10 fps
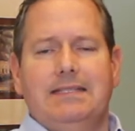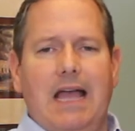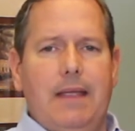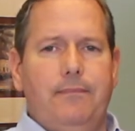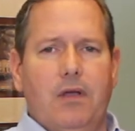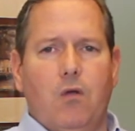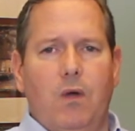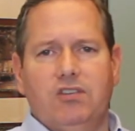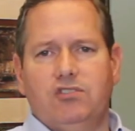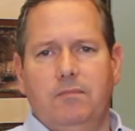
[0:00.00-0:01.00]
Type a
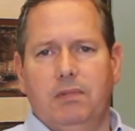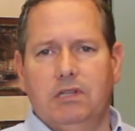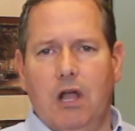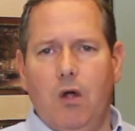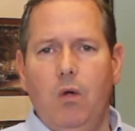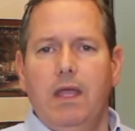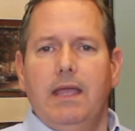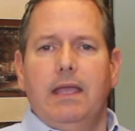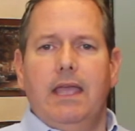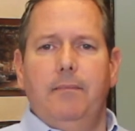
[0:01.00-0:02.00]
question below
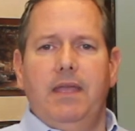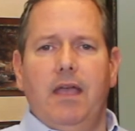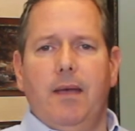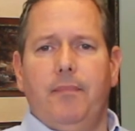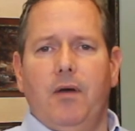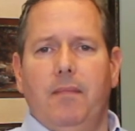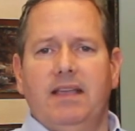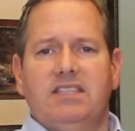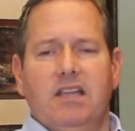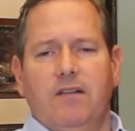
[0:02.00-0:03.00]
hit me up on
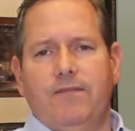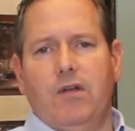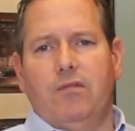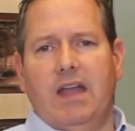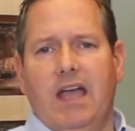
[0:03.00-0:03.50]
my cell phone,